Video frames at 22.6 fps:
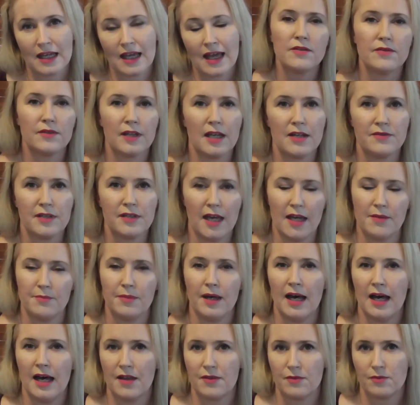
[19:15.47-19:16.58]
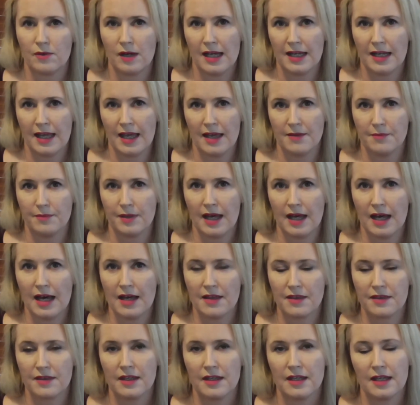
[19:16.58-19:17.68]
Of left hand path, right hand
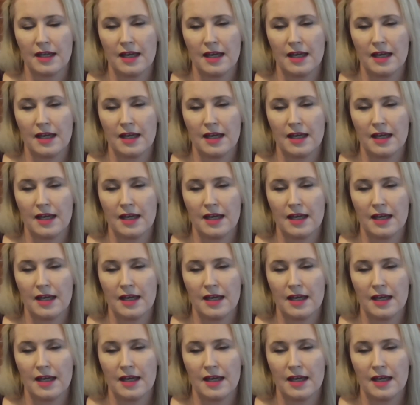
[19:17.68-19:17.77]
path